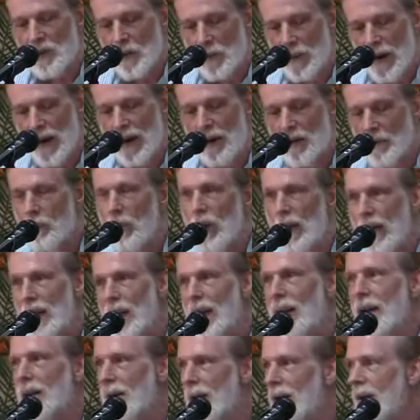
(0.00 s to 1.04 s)
a way of
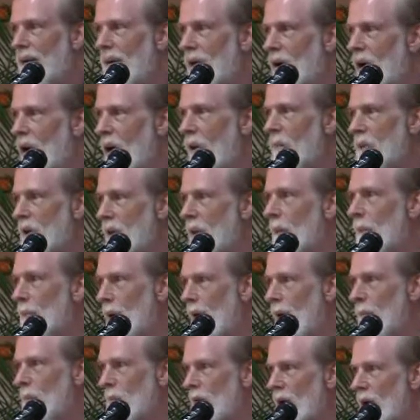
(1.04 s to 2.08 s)
bringing home to the
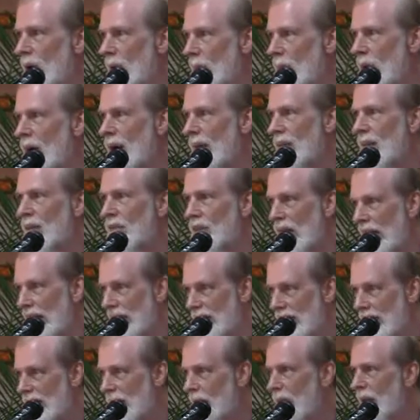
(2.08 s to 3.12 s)
popular mind this
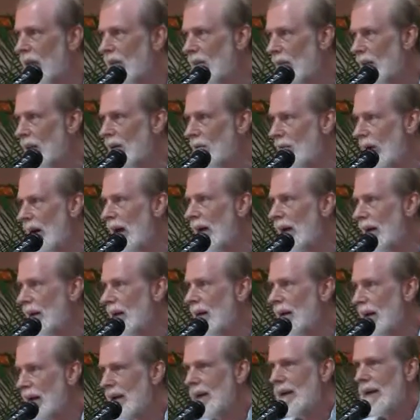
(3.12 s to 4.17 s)
idea that the divine
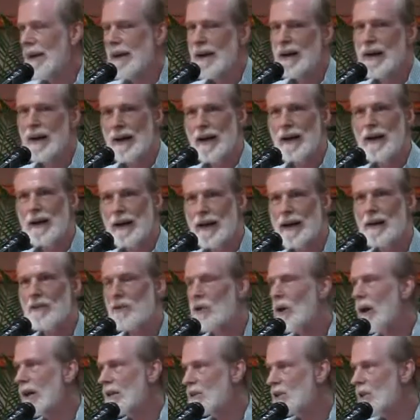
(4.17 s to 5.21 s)
is
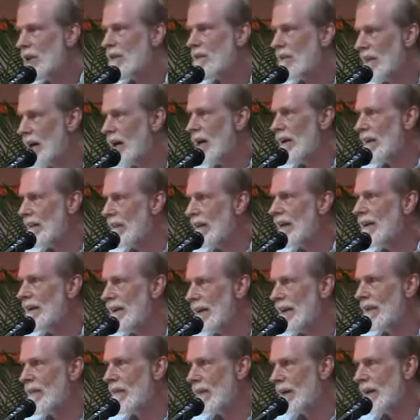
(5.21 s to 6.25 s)
not just there
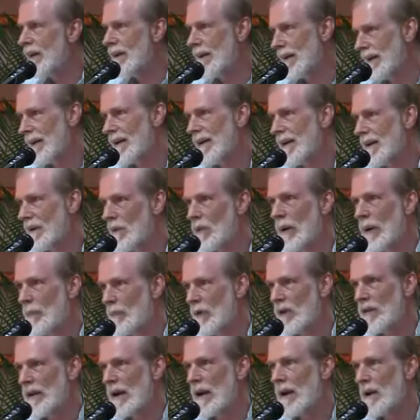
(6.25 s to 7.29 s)

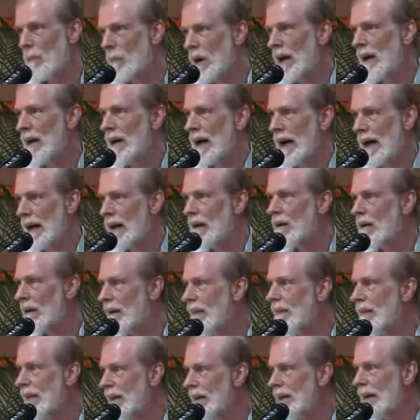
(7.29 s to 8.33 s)
represented by an idol
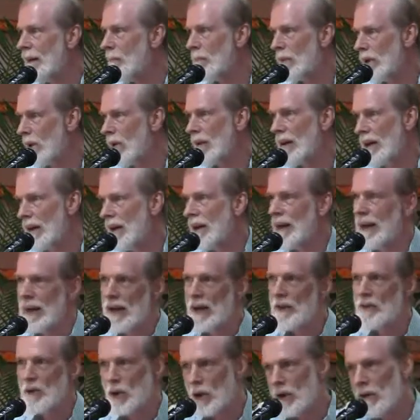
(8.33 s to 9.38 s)
in the temple, and
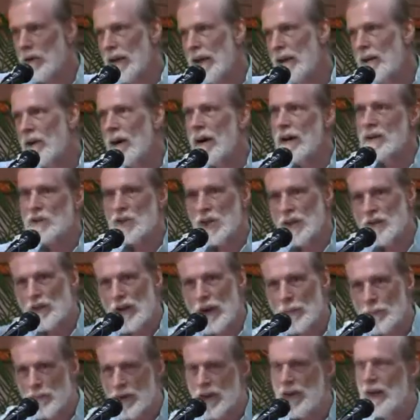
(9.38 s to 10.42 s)
he's certainly not just
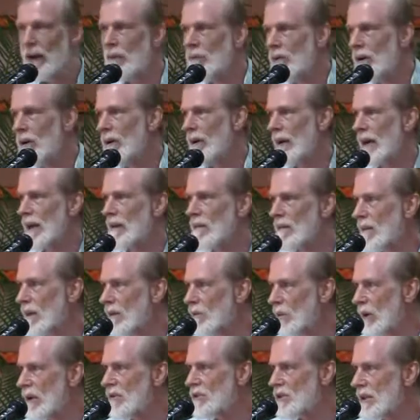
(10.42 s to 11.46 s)
up in heaven like the
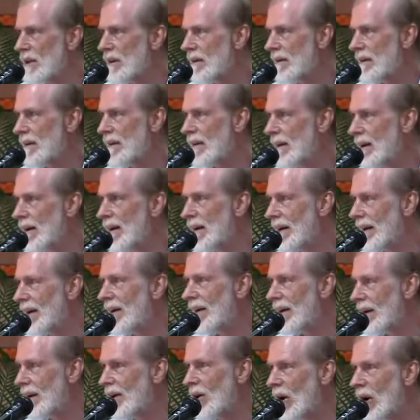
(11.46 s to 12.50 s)

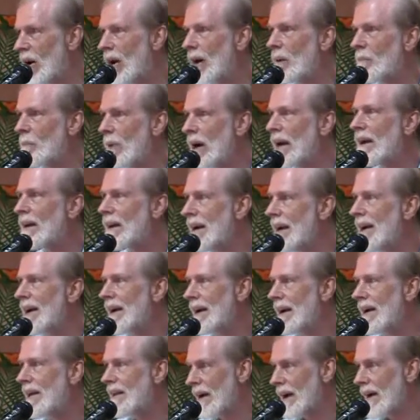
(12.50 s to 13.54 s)
Christian God, but
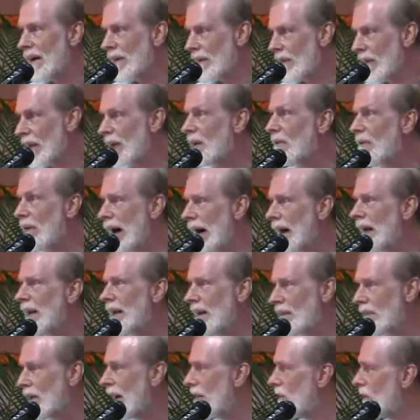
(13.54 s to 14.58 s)
the divine
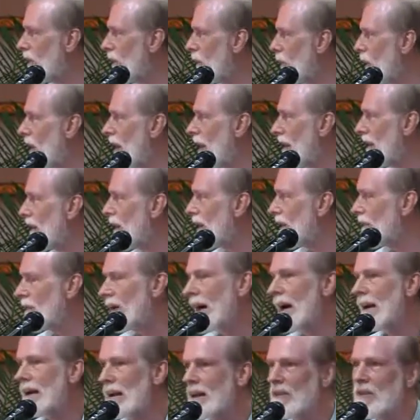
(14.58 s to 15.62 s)
is everywhere. The
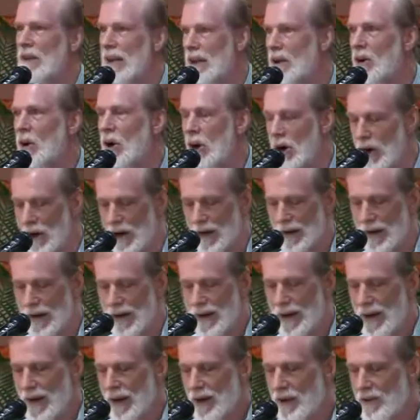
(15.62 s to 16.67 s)
divine is in all.
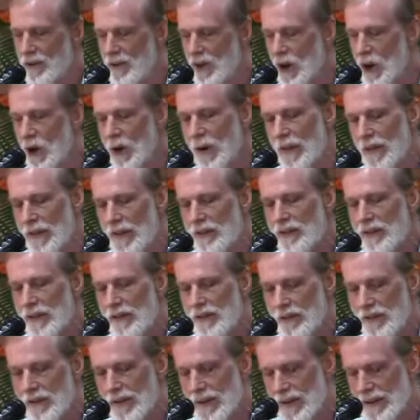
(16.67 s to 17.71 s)
So this
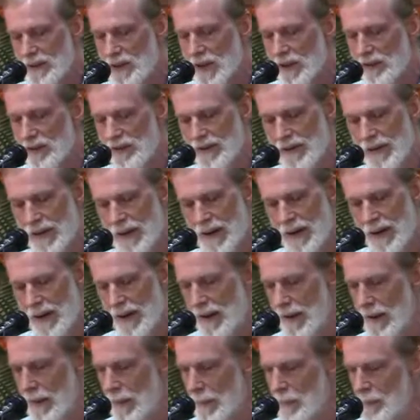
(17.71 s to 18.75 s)
is just
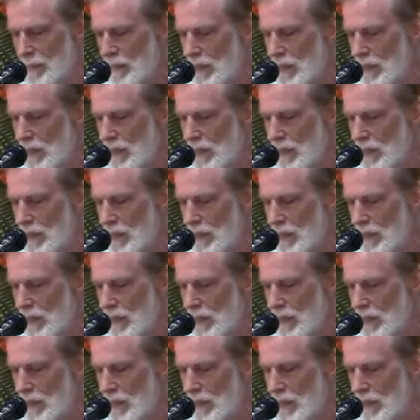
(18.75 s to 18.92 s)
a